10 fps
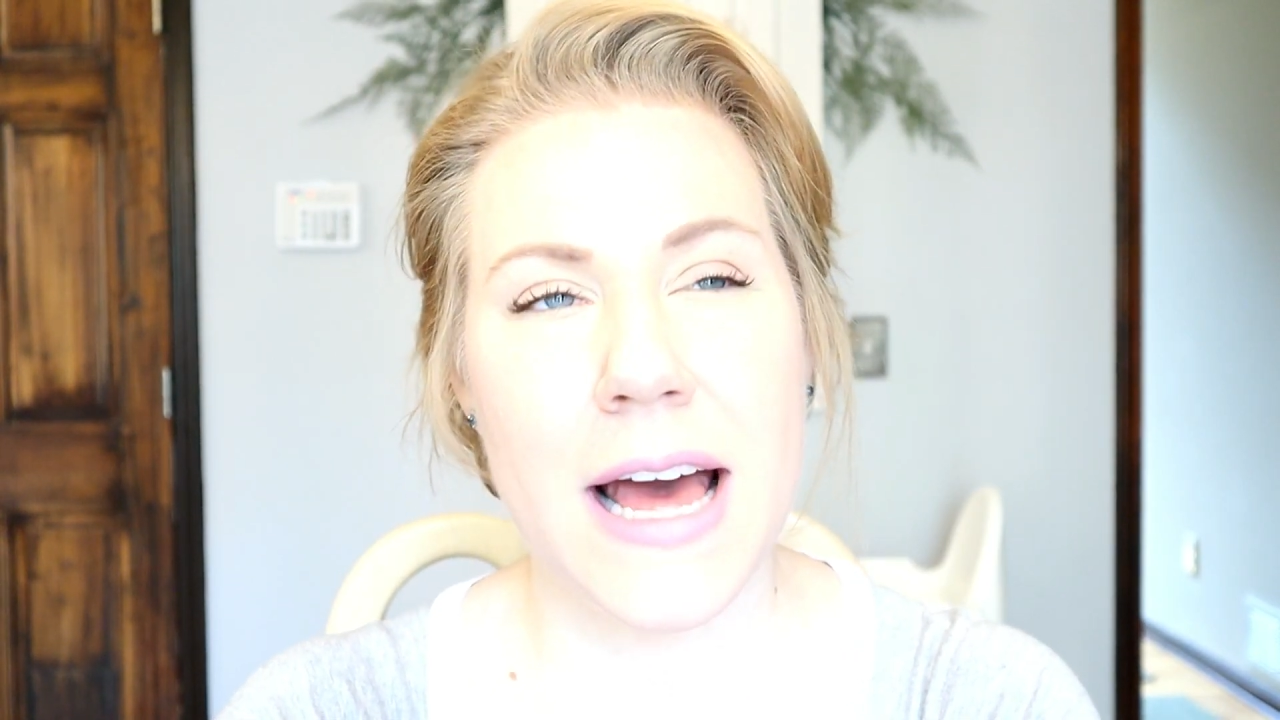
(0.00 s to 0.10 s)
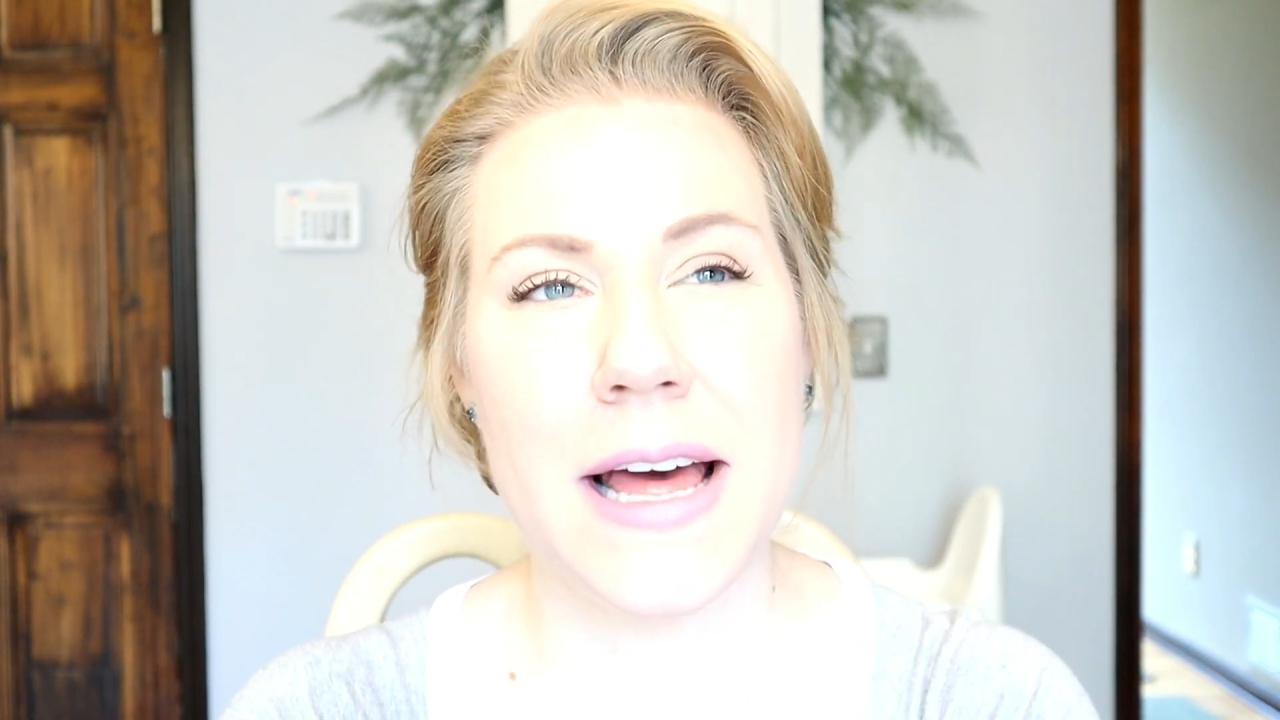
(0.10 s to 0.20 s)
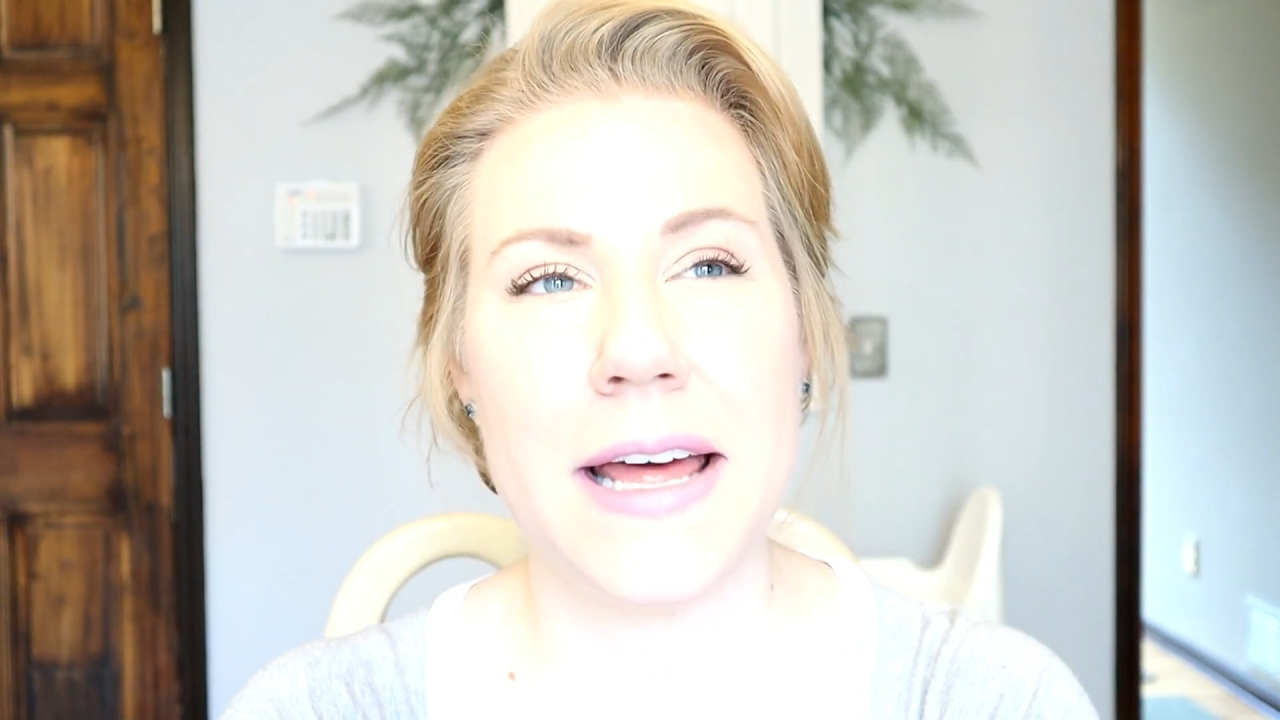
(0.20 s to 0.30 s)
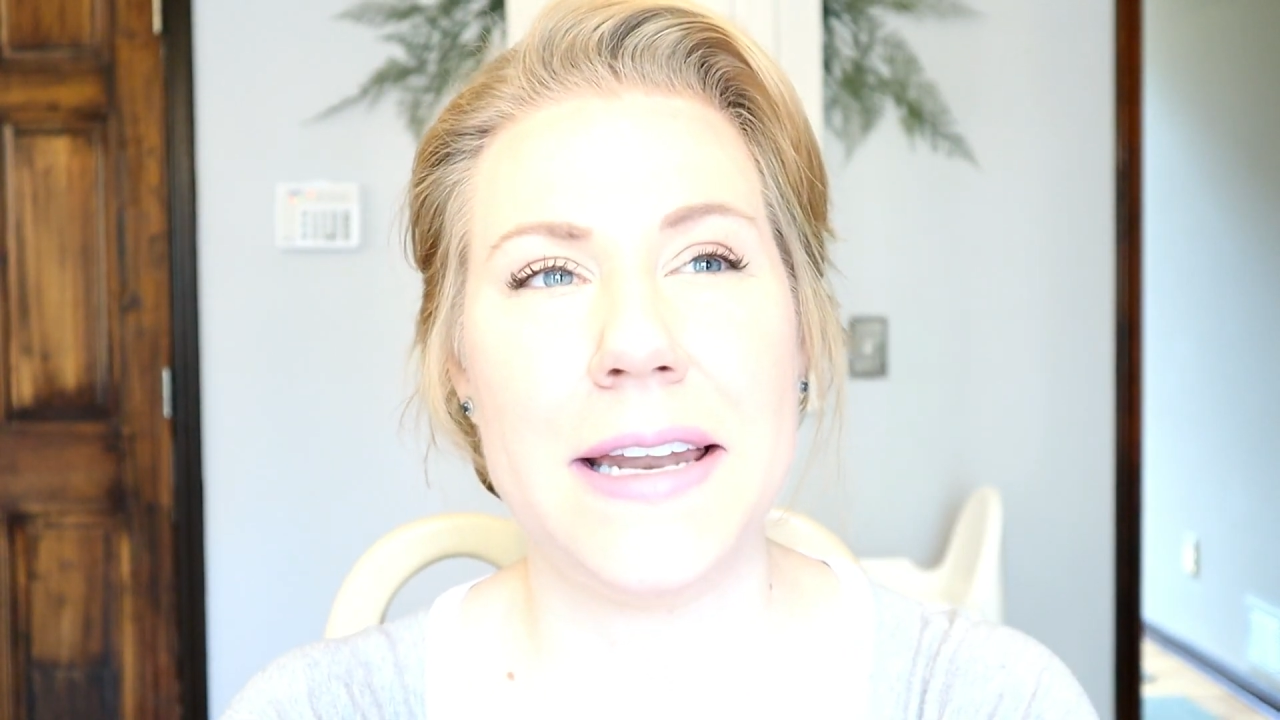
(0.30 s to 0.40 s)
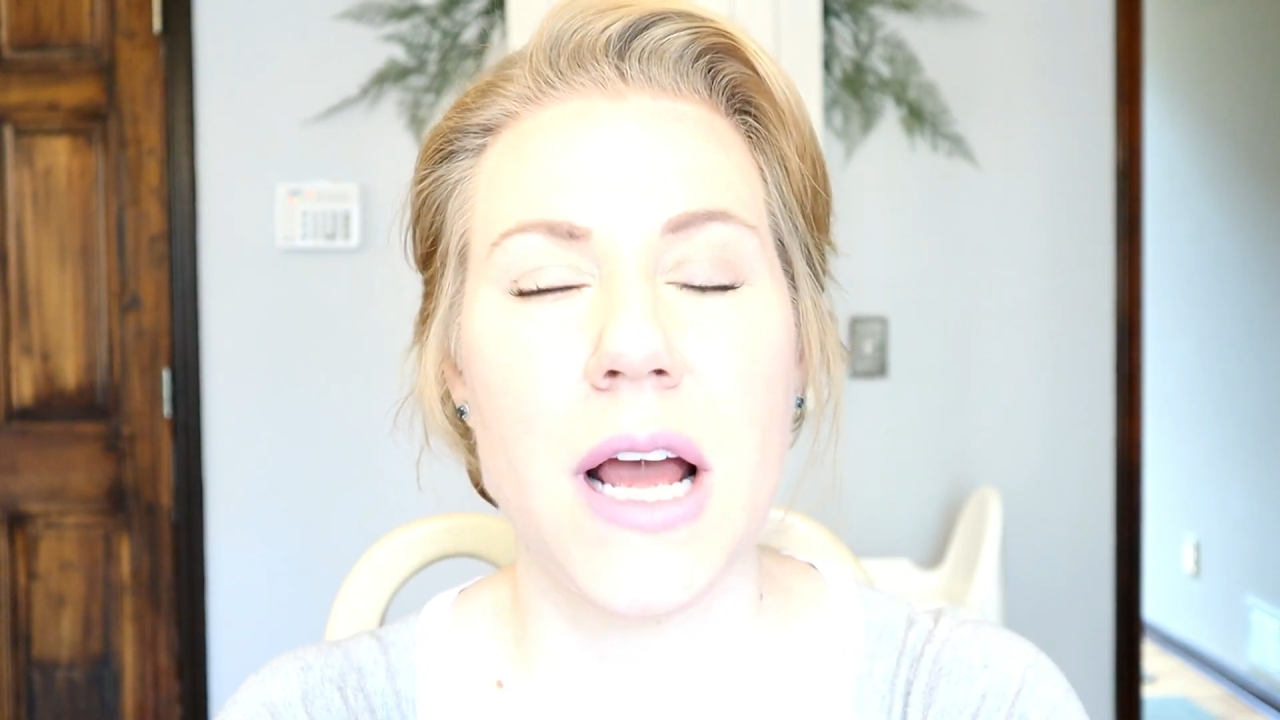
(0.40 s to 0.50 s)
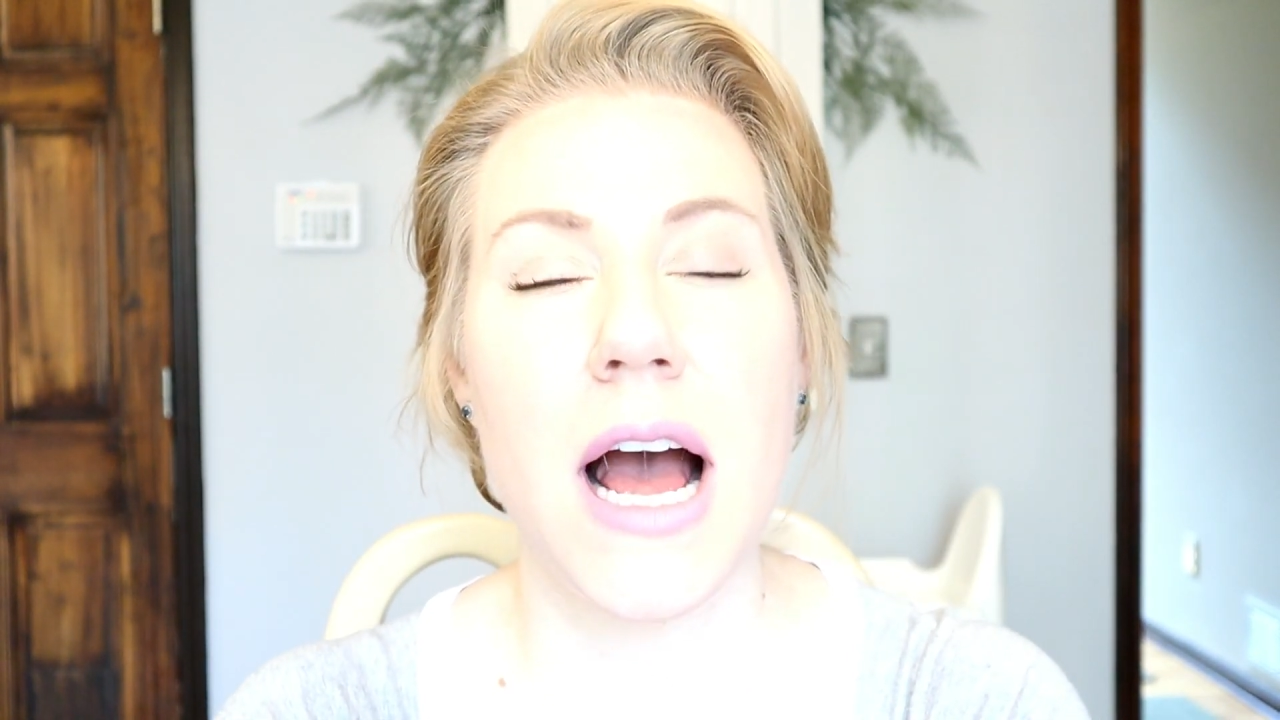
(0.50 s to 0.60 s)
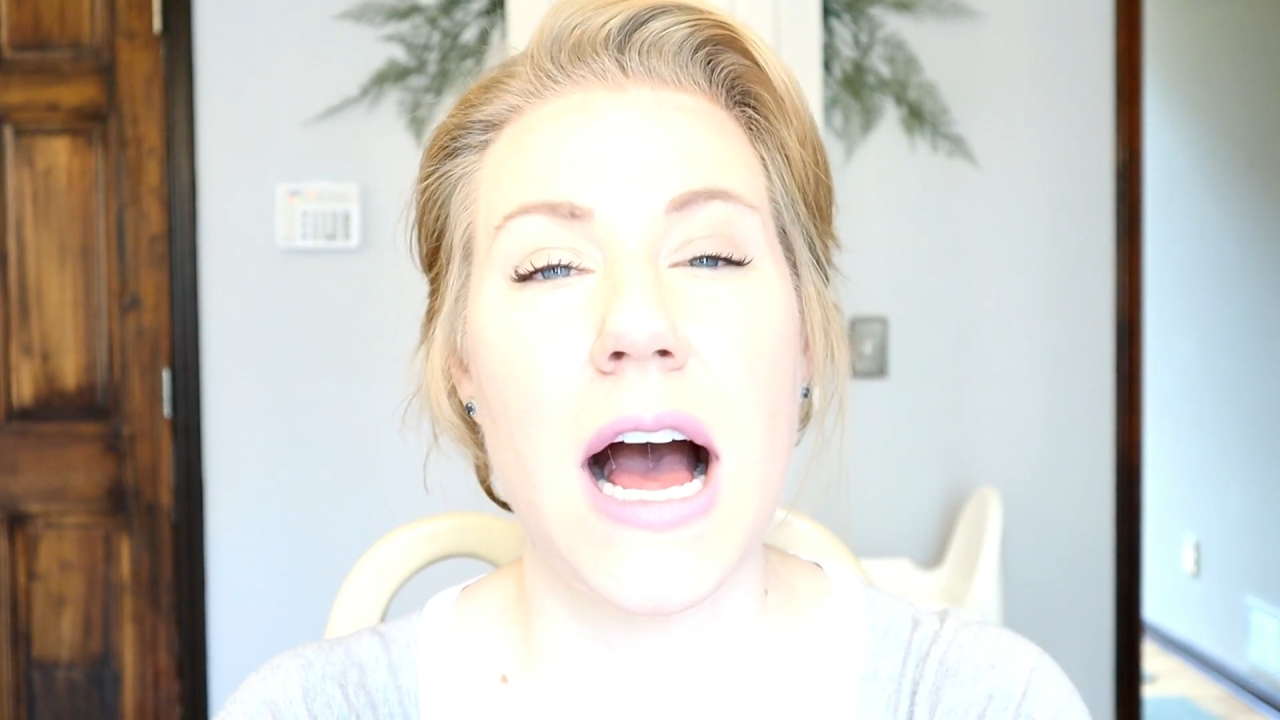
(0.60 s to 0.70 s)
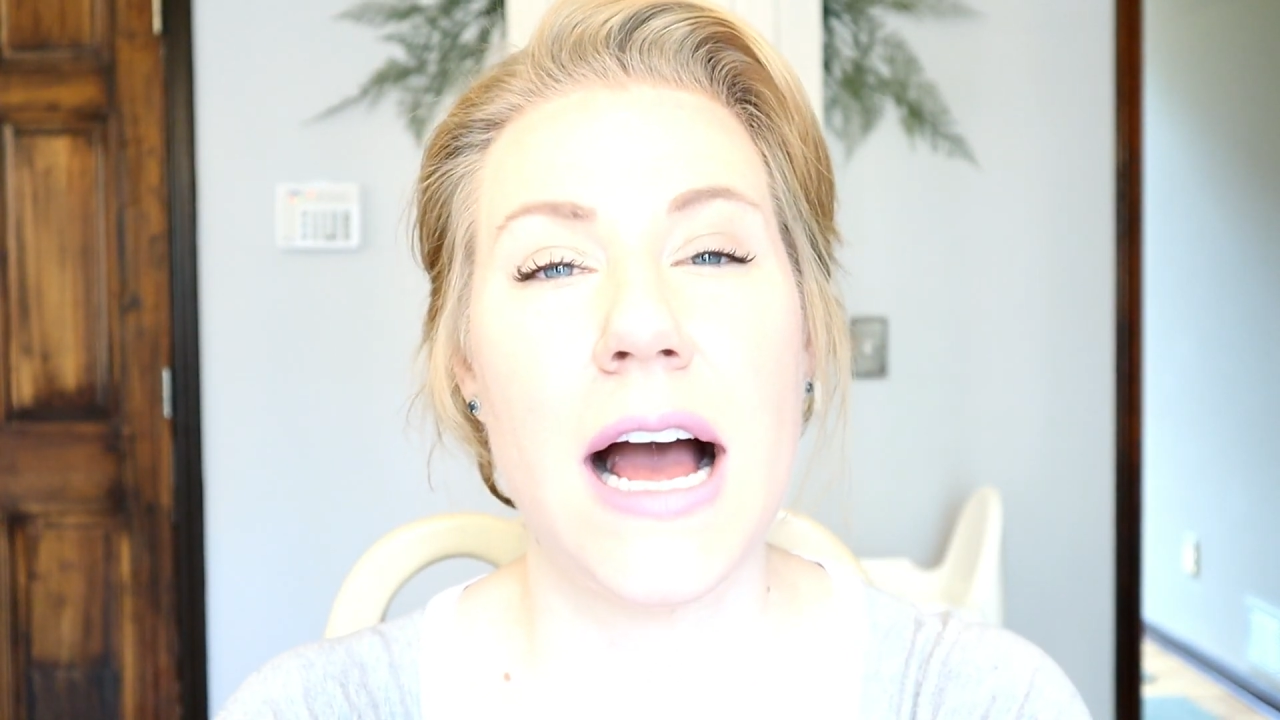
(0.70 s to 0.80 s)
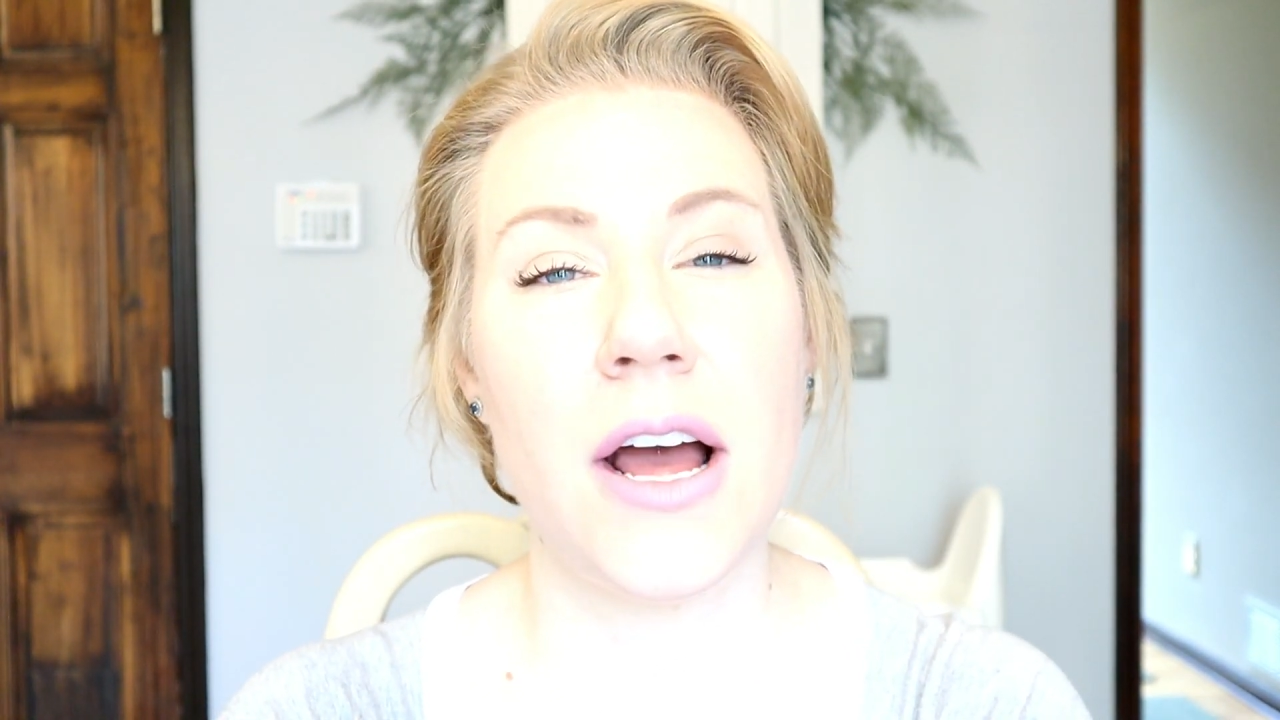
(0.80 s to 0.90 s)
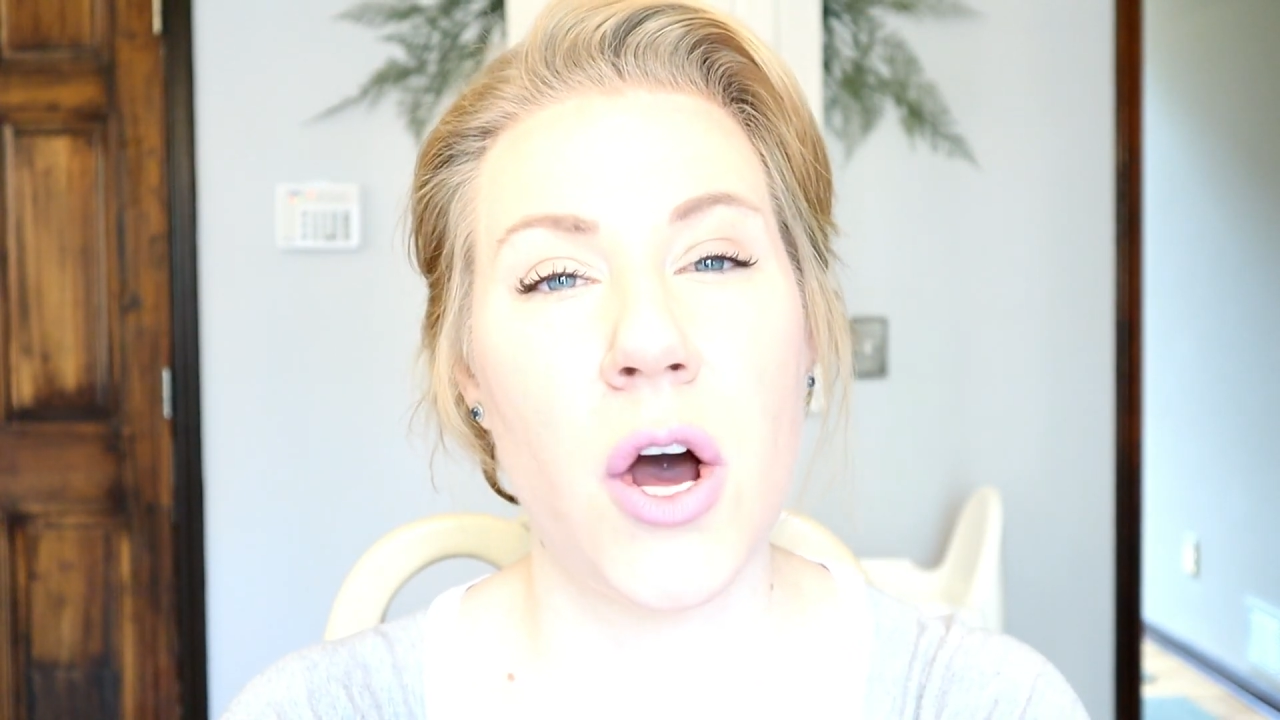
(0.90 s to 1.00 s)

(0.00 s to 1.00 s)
and I